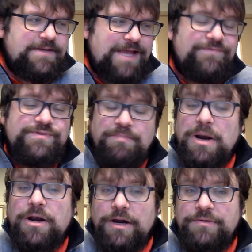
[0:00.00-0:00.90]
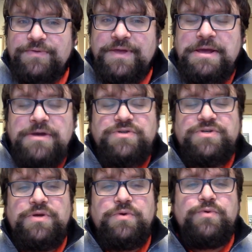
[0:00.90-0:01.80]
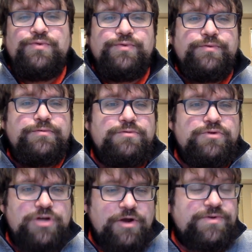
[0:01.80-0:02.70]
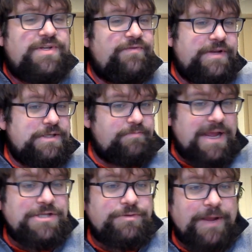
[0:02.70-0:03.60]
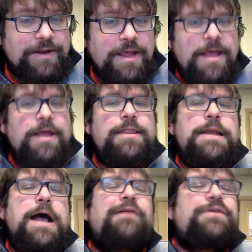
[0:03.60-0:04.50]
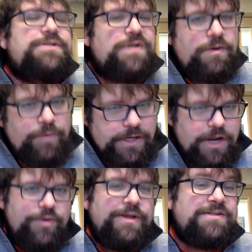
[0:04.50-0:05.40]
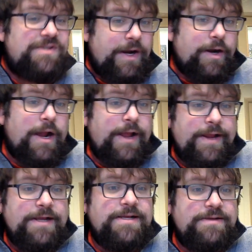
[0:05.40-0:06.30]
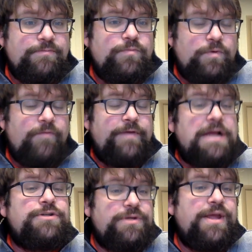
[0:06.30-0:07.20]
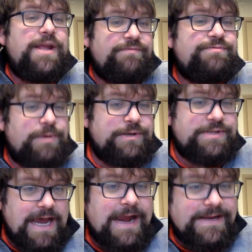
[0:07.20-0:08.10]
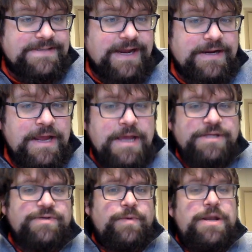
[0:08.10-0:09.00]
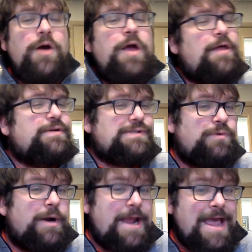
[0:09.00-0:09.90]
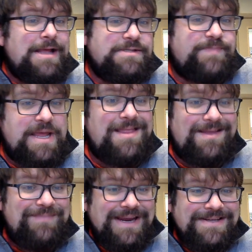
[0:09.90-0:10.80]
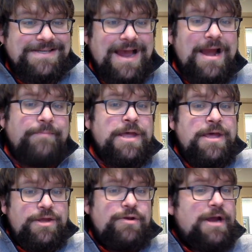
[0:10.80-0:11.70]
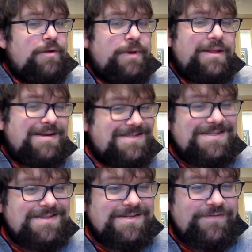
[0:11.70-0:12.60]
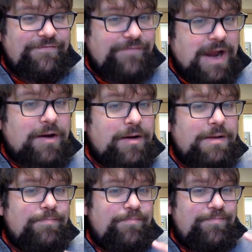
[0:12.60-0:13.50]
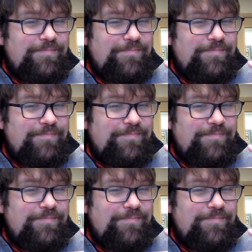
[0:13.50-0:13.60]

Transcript: gives birth to Joseph and to Benjamin. And then obviously we know that Sarai eventually gives birth to Isaac. So we know how the story ends, but in the meantime, you got to realize this is a very